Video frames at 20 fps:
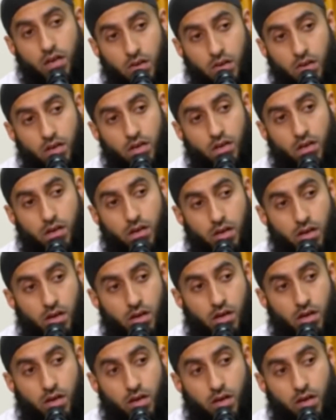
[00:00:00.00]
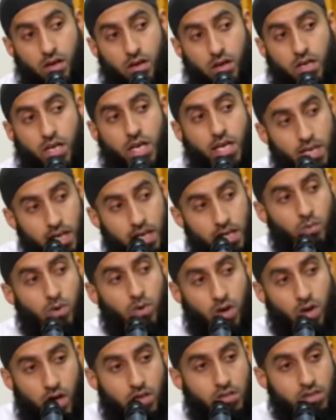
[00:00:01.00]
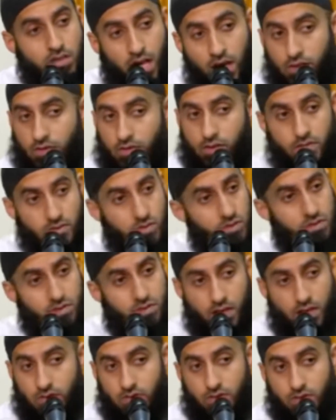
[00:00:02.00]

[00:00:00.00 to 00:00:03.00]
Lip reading: Can anyone ask that if he's not a slave?